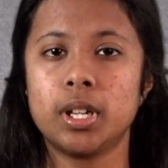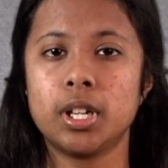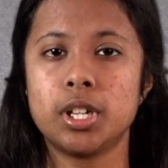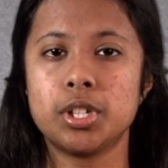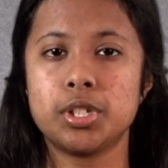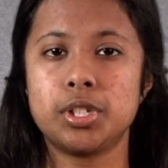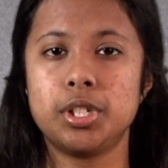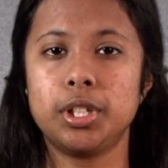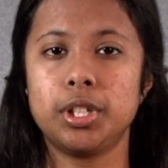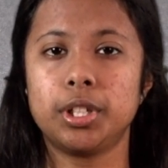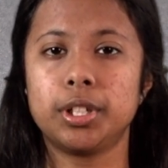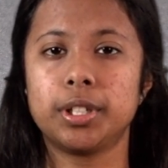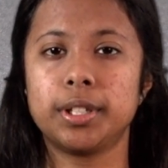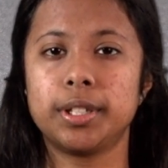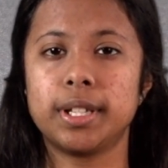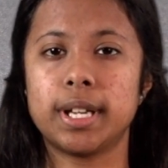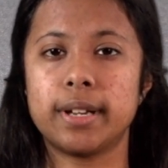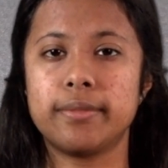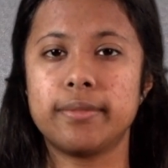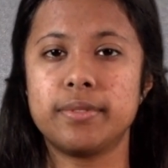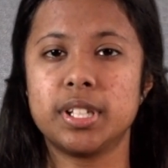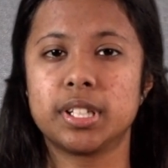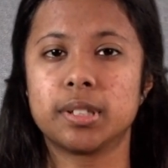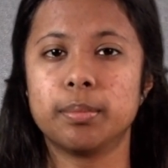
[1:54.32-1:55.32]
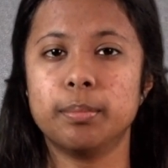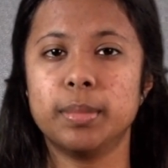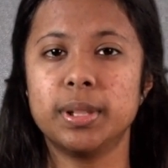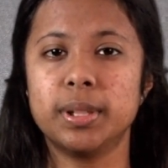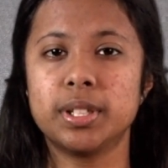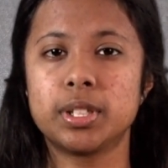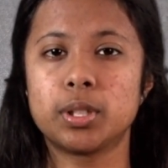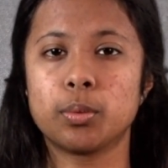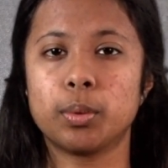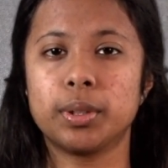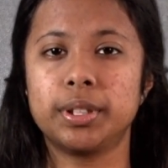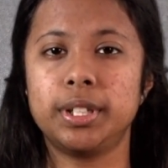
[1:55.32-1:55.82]
She could have
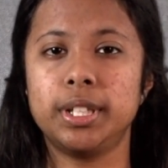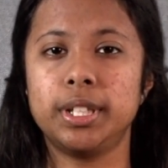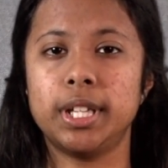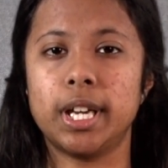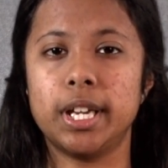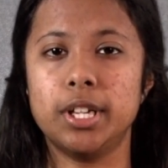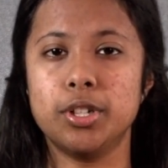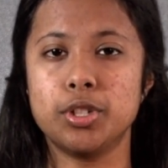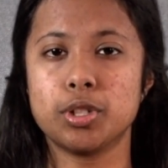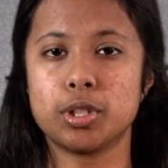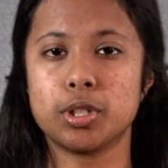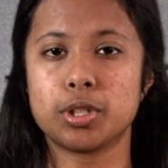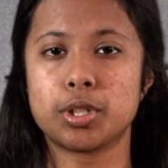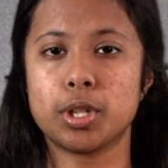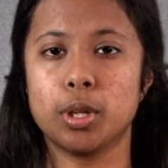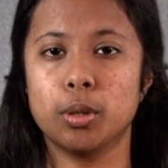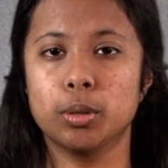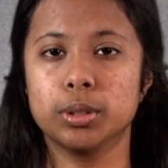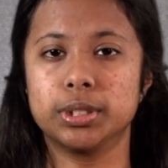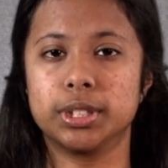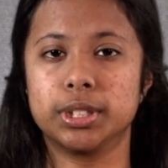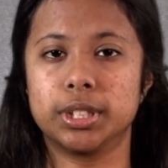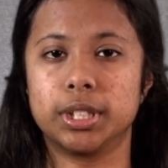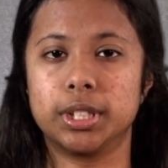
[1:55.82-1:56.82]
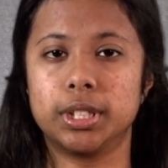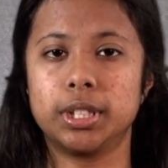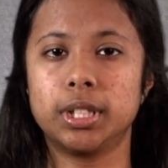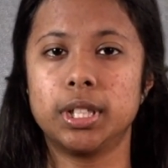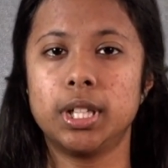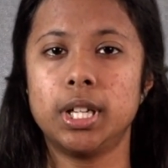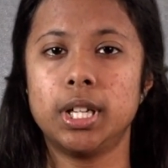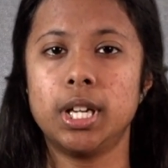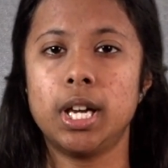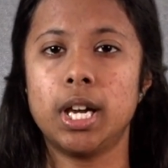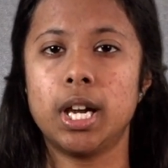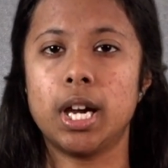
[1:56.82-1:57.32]
dismissed what the angel told her
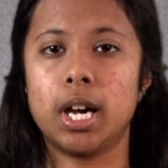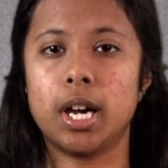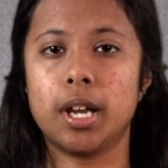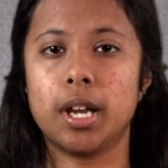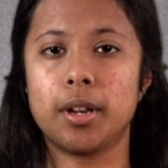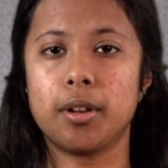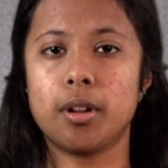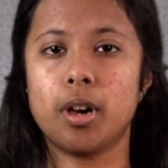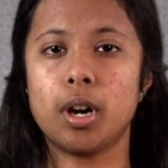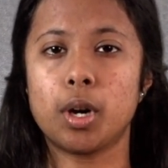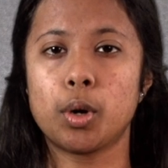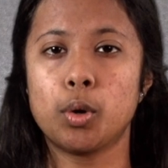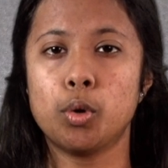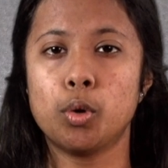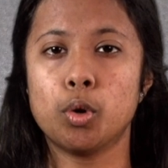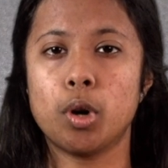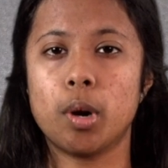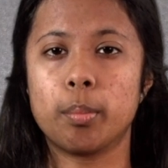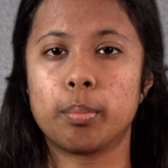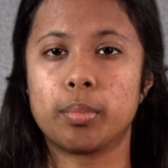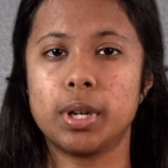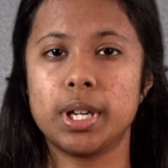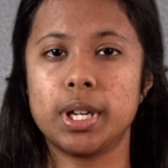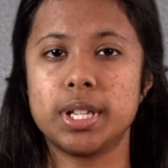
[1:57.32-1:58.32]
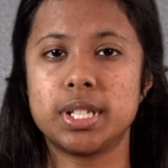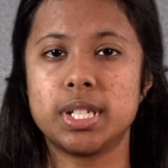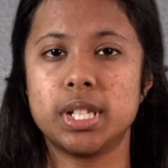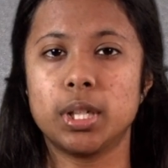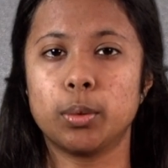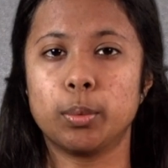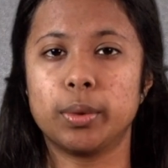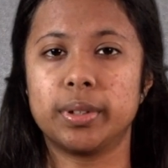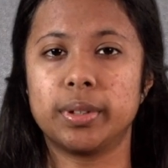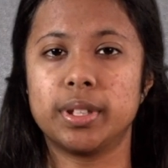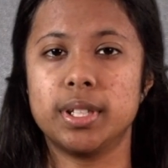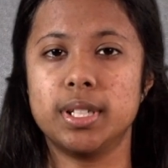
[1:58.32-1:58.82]
and not
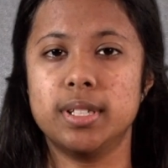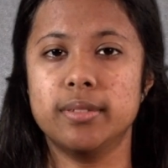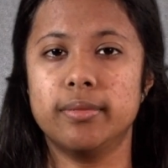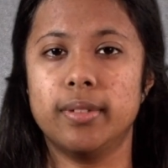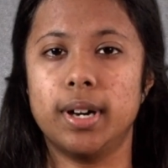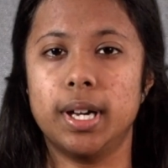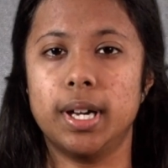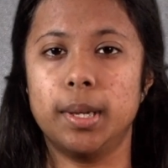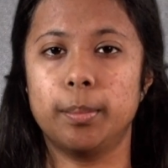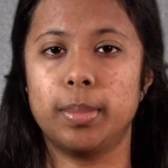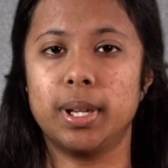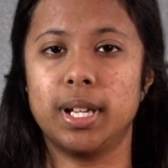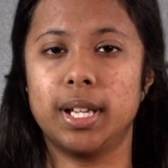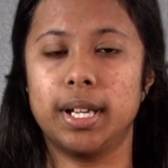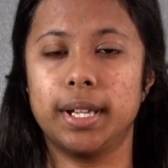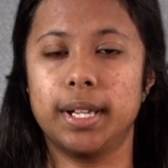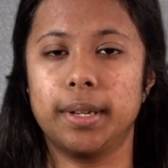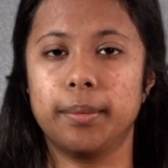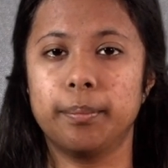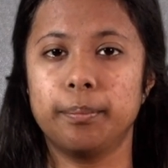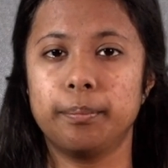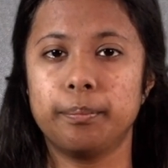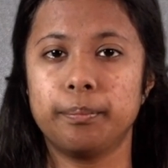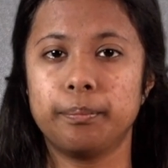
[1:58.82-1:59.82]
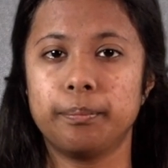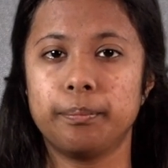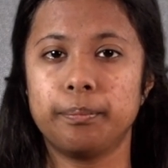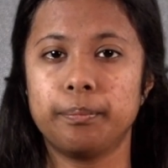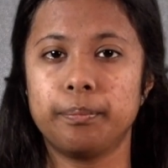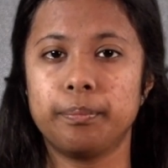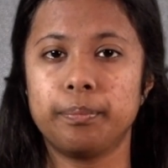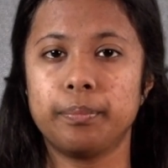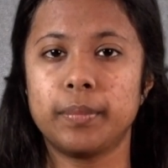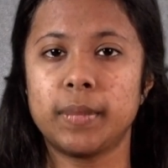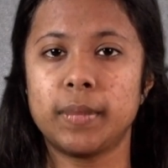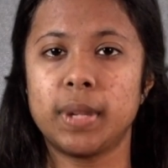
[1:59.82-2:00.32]
cooperating with the divine plan.
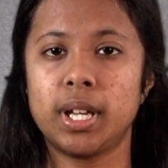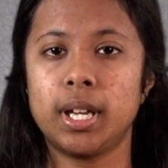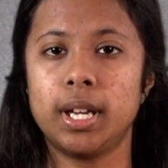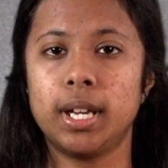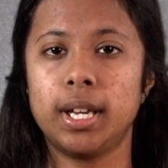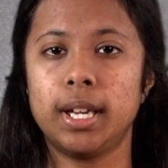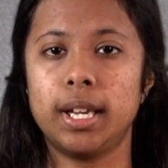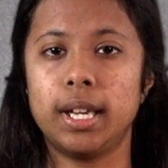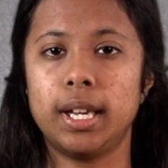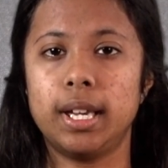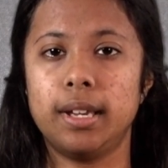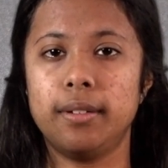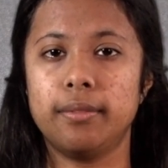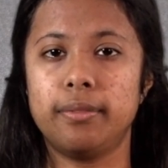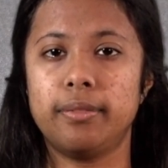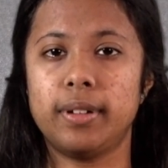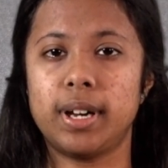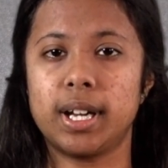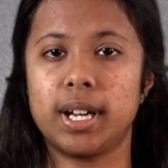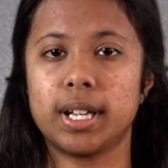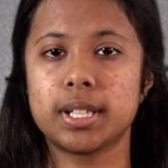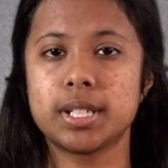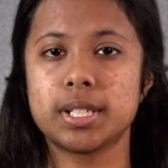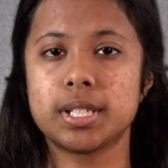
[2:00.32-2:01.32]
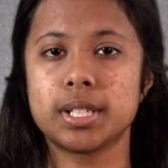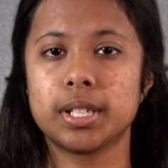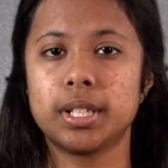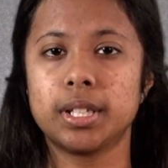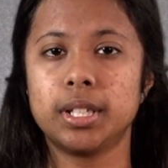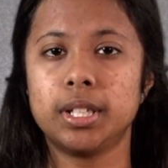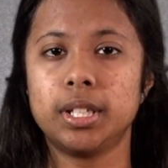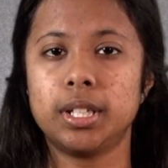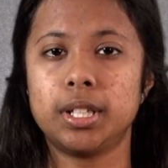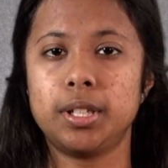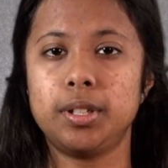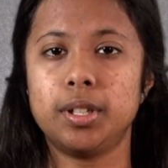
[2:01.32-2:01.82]
In fact,
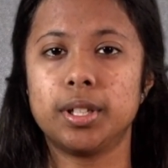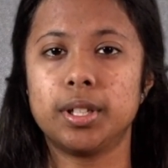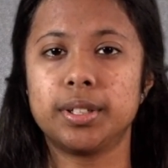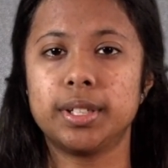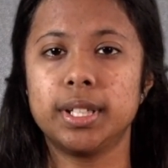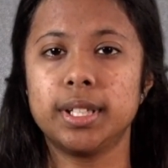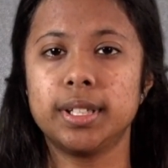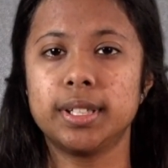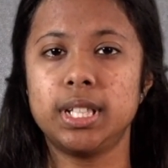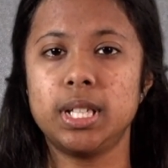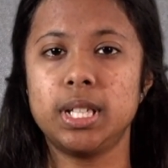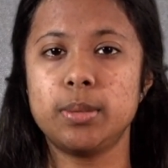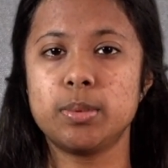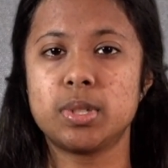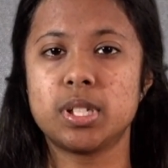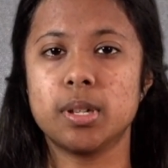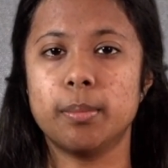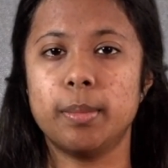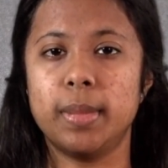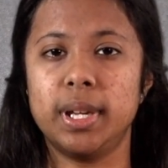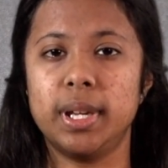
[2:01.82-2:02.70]
nothing seemed to